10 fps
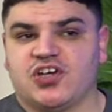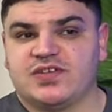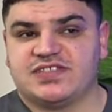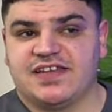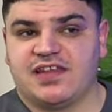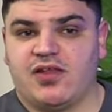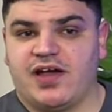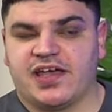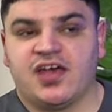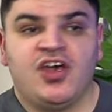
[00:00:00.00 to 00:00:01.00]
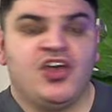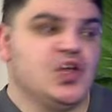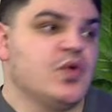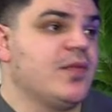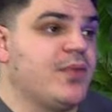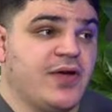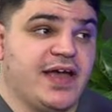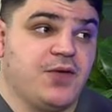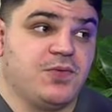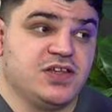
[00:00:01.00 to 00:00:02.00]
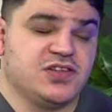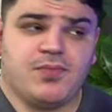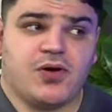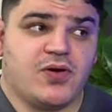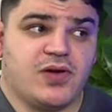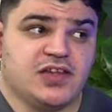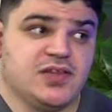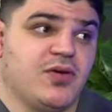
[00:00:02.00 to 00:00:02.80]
So it's either like you want to borrow equity to buy